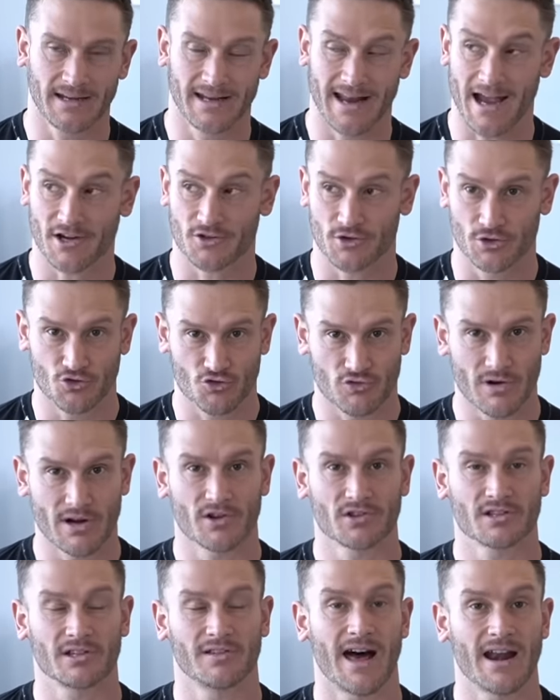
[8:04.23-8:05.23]
It actually
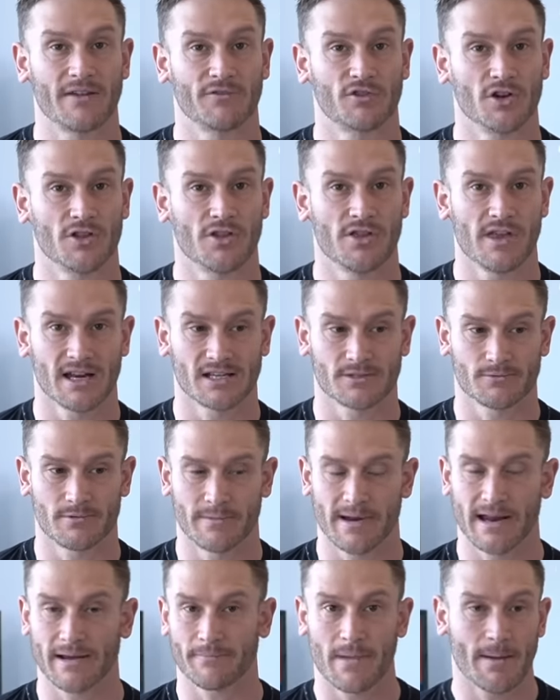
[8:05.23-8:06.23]
triggers a lot of good things.
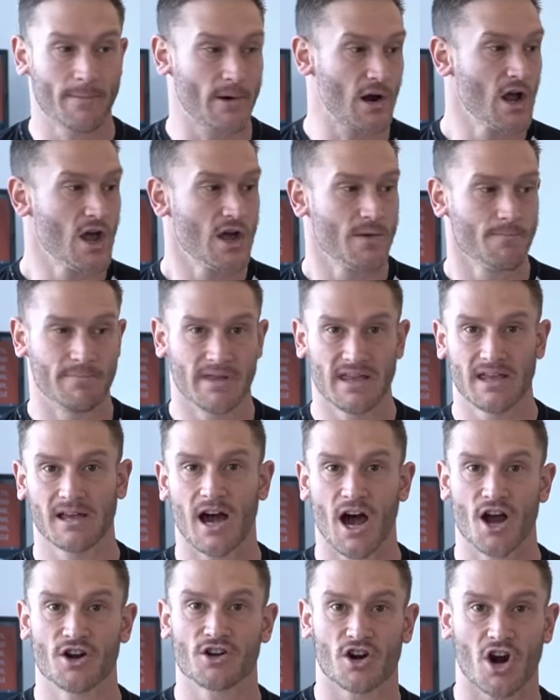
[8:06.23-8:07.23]
Remember, being
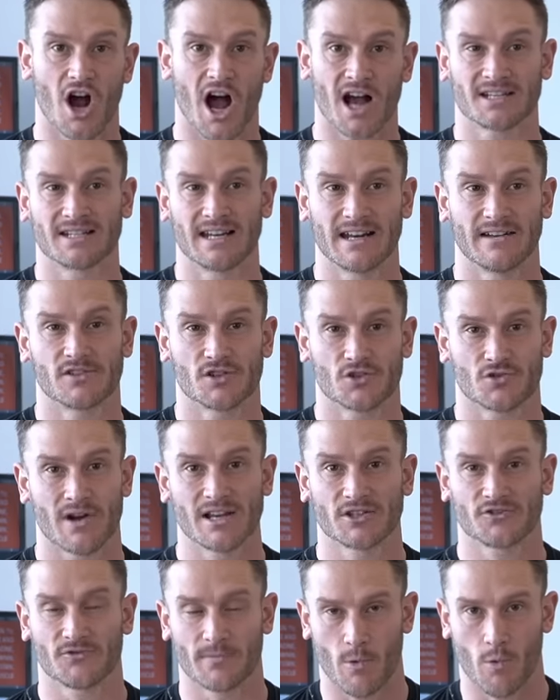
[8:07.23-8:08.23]
under oxidative
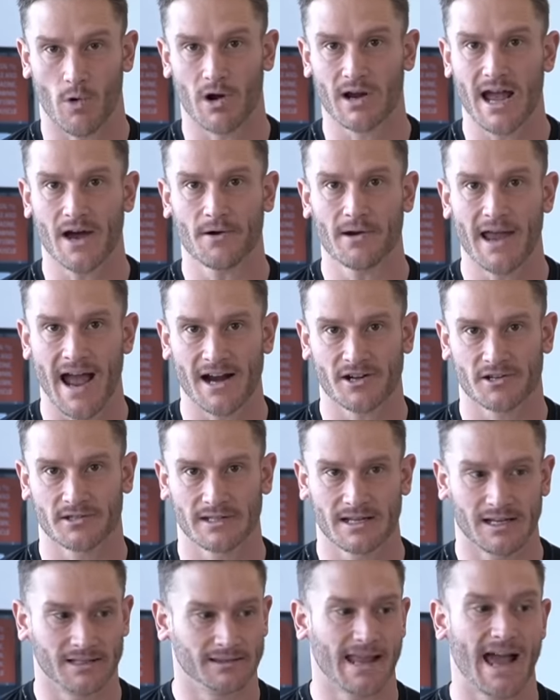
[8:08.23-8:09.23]
stress from a workout
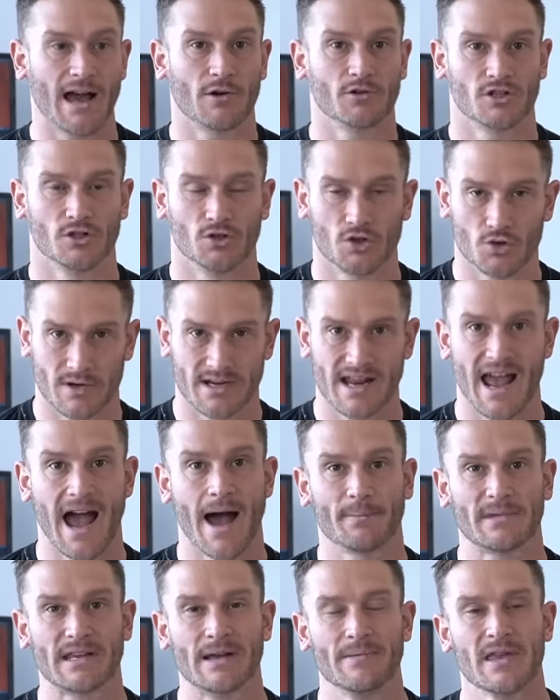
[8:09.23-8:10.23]
actually allows you to
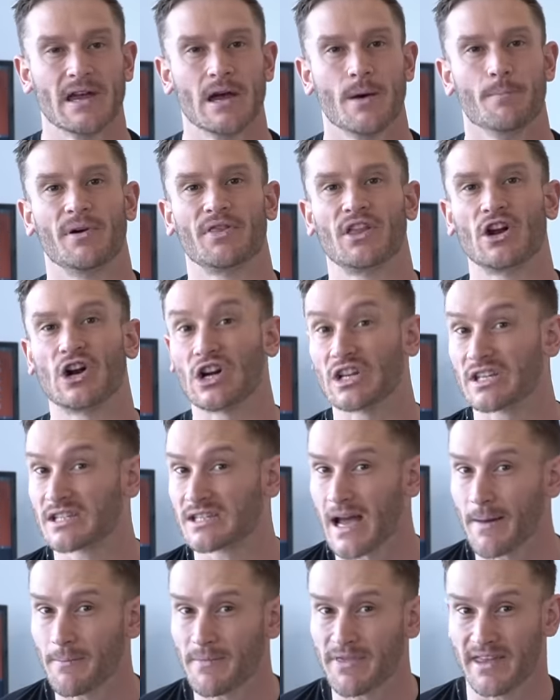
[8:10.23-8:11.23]
adapt. But there are
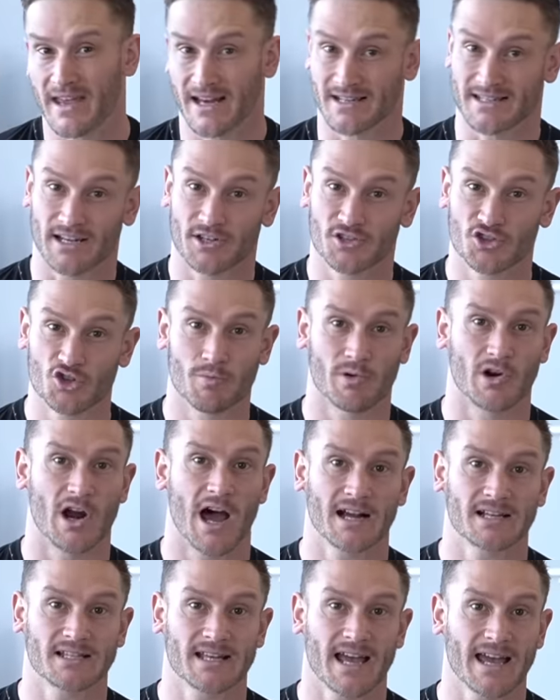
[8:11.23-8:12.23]
some things like
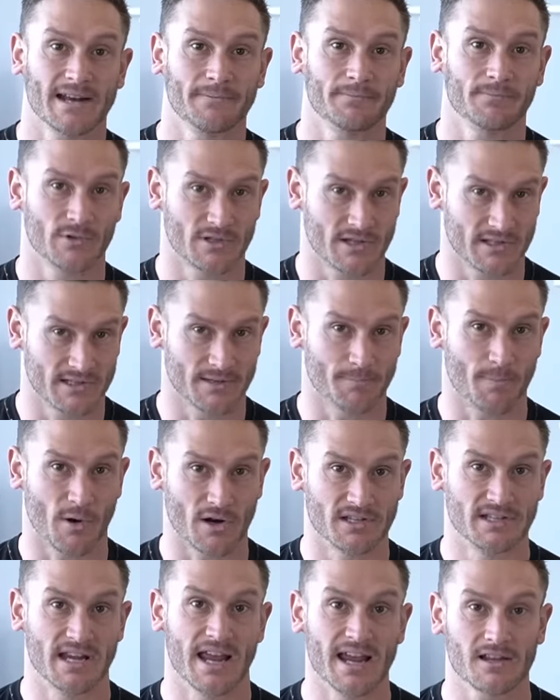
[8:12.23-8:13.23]
superoxide, which is a
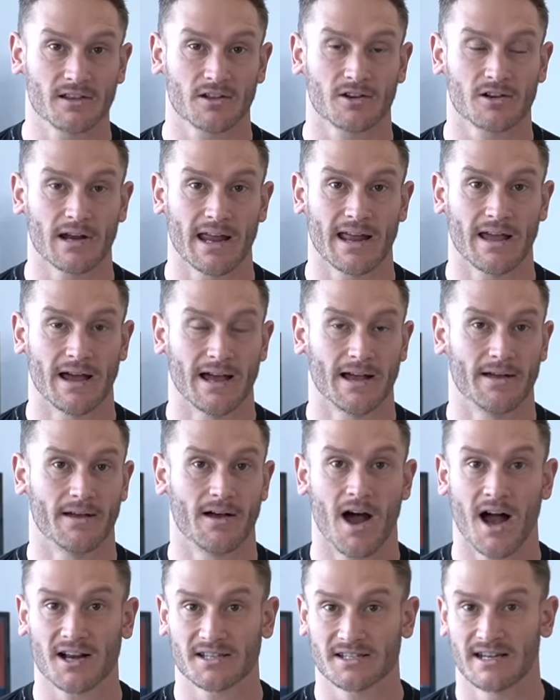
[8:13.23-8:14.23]
particular uh,
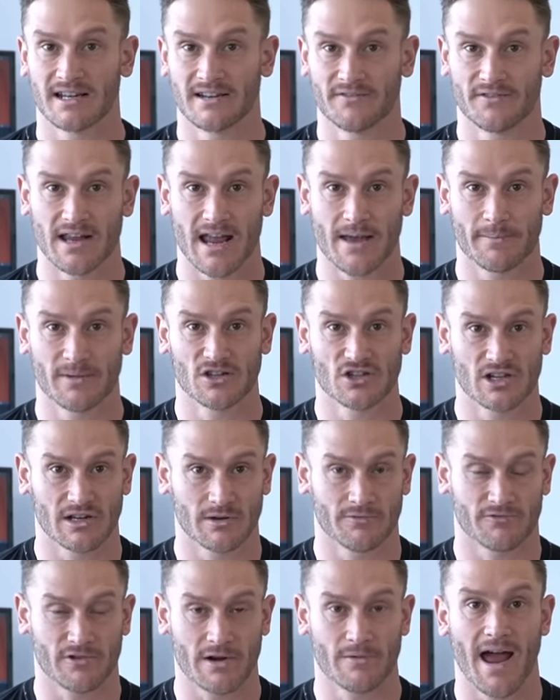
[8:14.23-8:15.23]
oxidative
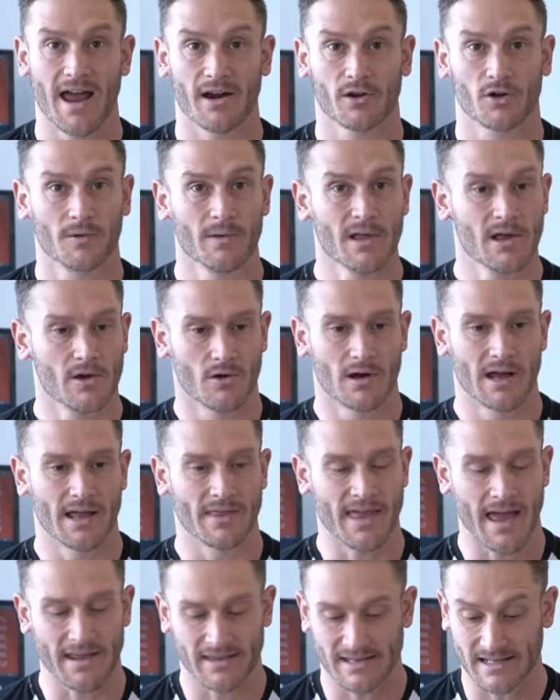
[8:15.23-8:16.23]
damaging free radical
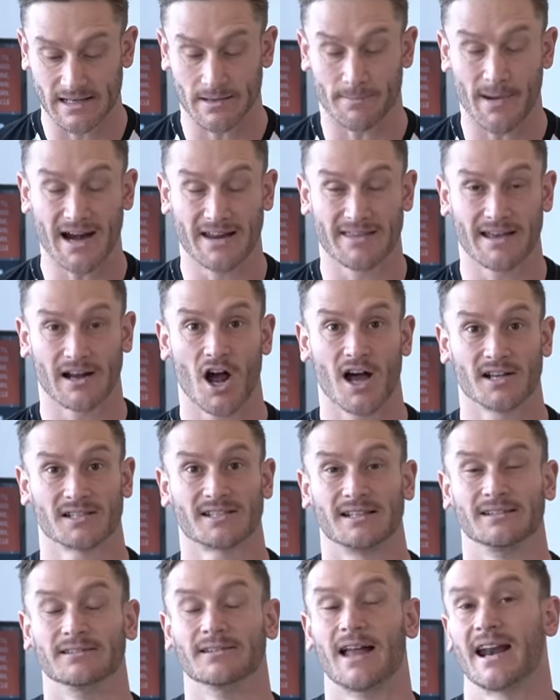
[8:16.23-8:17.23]
that's in the body that
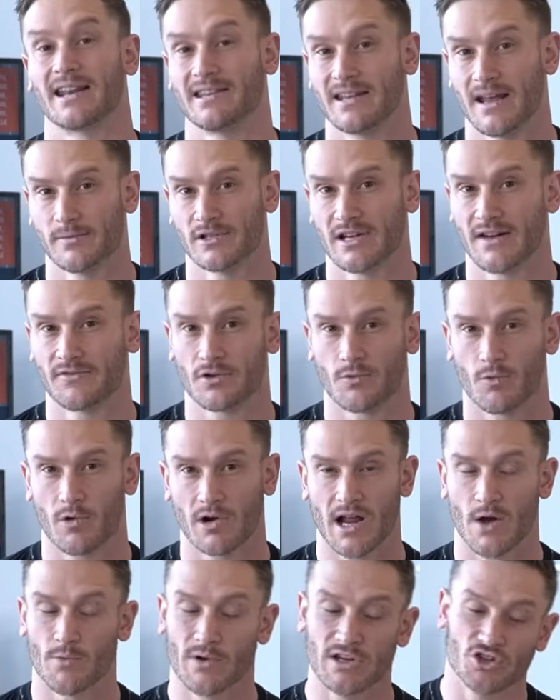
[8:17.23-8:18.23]
causes a lot of damage after a
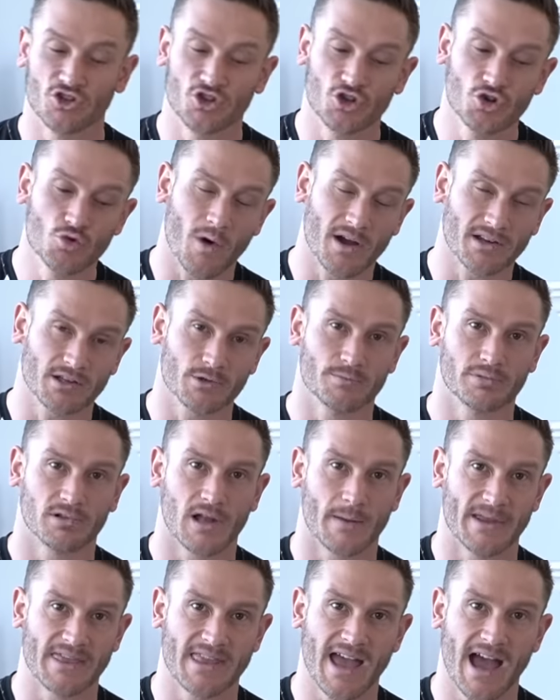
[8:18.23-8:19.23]
workout. We do want to
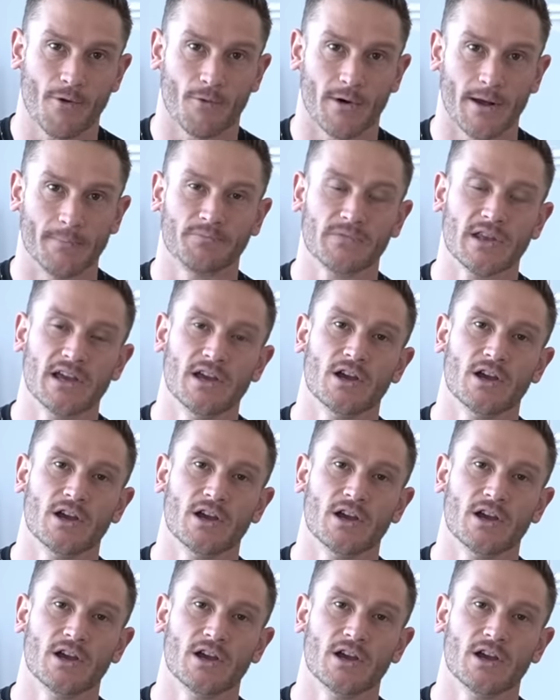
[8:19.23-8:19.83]
plummet that one.